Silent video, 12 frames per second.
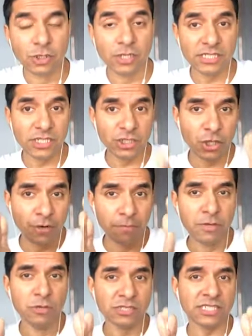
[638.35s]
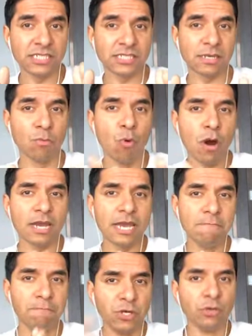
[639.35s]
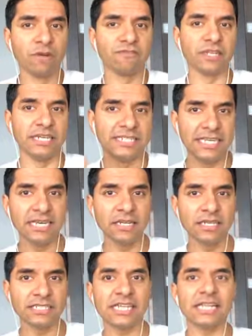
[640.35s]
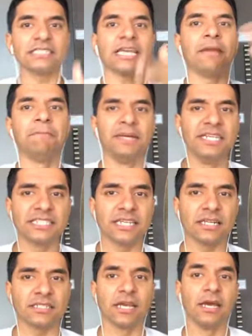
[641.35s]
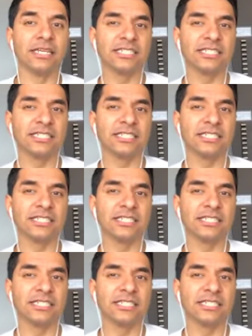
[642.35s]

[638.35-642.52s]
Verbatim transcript: So this is your immune system working beautifully. T killer cells and B cells.